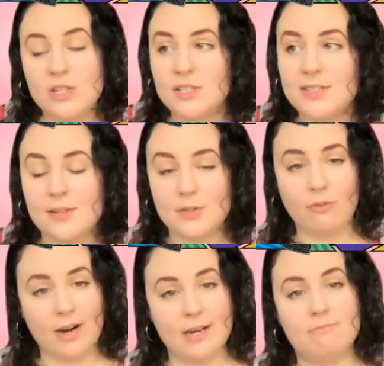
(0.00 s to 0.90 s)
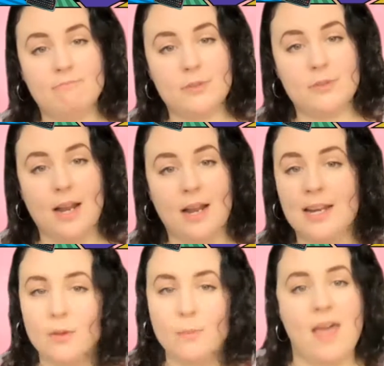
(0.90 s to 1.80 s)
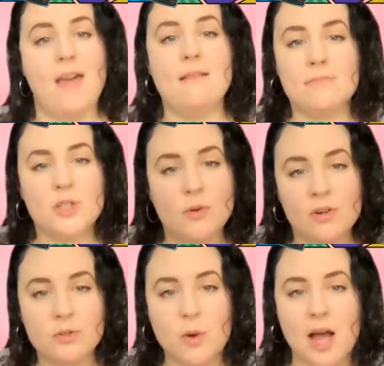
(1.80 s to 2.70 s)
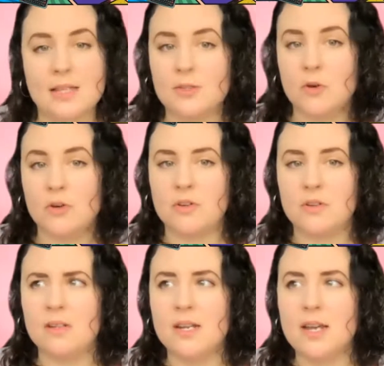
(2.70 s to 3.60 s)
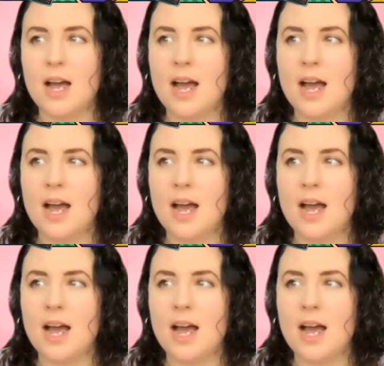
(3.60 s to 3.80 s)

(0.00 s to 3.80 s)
We just had to write a little bit, 200 words on,